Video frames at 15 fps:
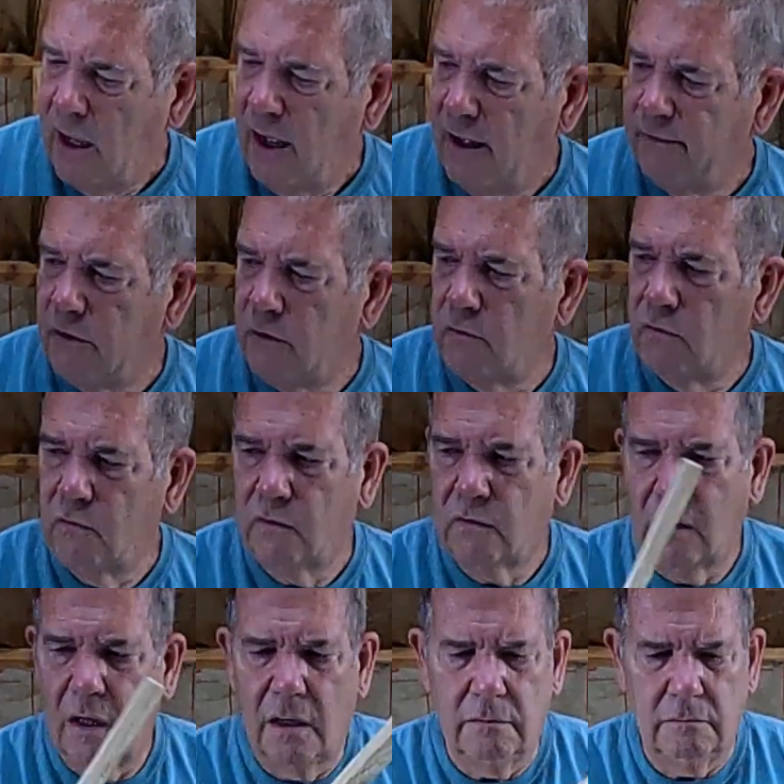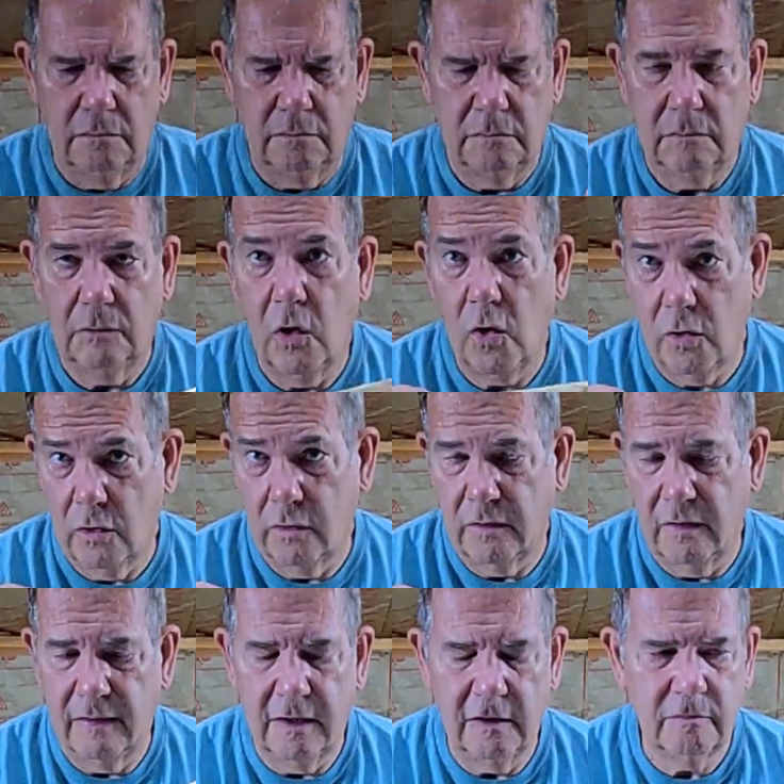I've used longer
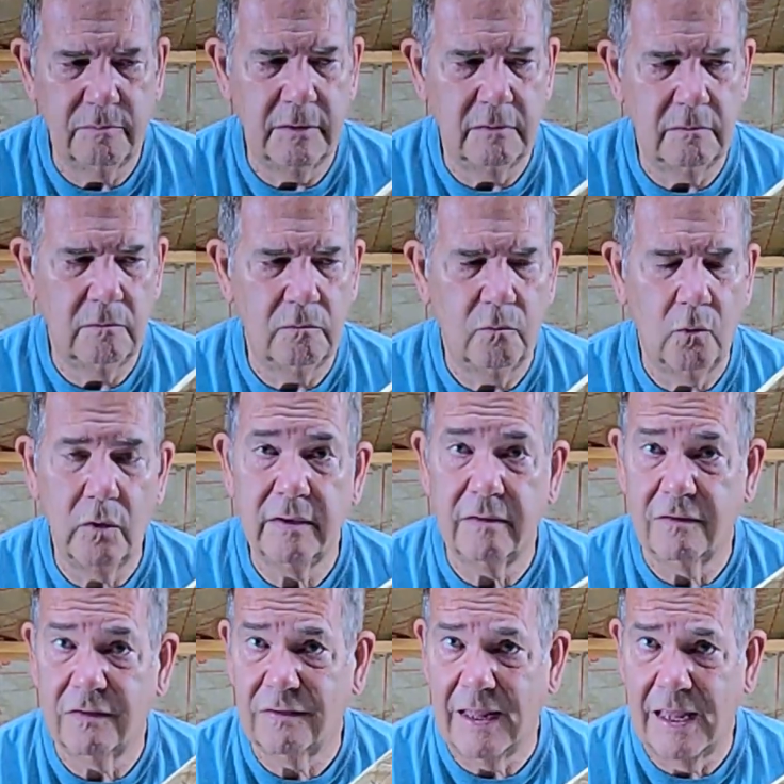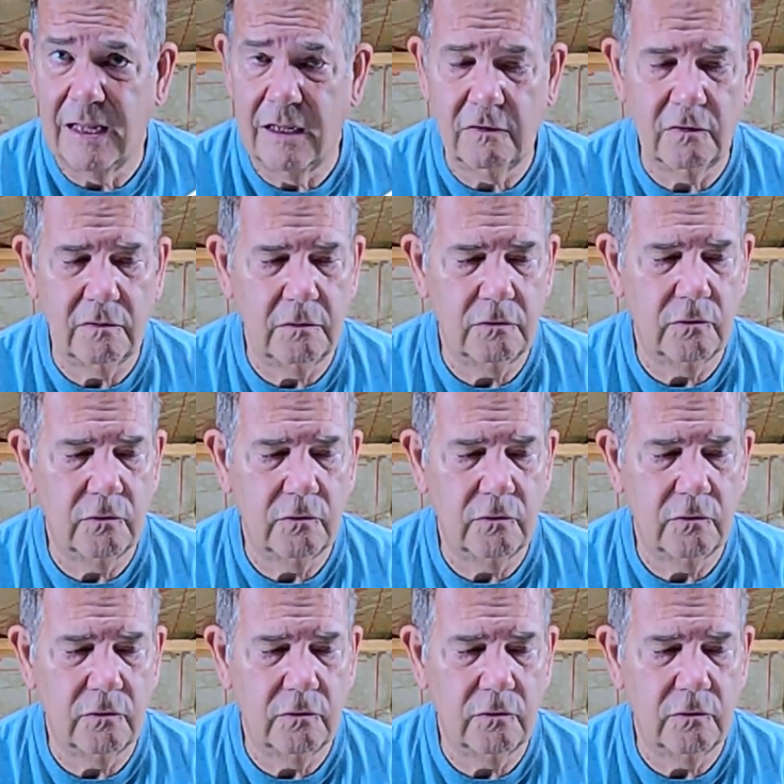than this, but wooden stakes,